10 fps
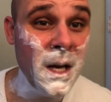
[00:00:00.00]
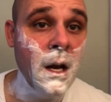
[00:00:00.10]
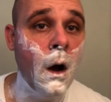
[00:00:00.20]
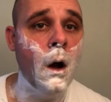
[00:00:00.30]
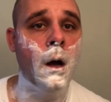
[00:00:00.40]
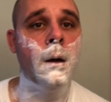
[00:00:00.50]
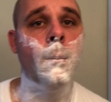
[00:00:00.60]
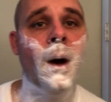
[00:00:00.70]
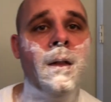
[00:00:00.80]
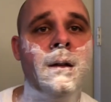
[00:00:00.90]
be
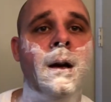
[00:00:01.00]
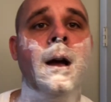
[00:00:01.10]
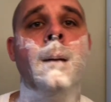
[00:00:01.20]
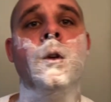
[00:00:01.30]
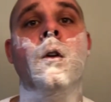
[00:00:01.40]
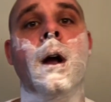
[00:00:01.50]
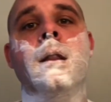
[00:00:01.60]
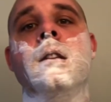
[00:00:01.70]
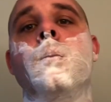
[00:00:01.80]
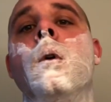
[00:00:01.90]
gone by the time you're
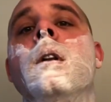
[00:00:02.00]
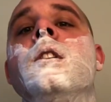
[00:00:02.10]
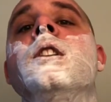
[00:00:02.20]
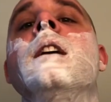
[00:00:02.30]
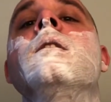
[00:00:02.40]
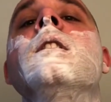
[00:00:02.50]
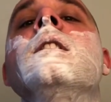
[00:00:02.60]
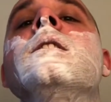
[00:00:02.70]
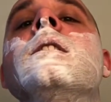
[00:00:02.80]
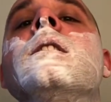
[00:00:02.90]
at this point in the shave. So
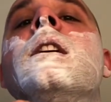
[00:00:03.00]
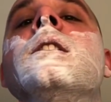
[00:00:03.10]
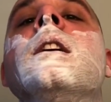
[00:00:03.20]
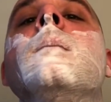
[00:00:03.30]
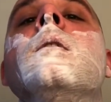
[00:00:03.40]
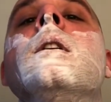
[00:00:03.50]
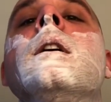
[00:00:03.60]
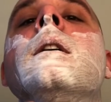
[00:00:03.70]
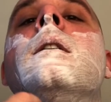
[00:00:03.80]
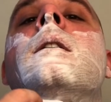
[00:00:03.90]
it's just touching up, really.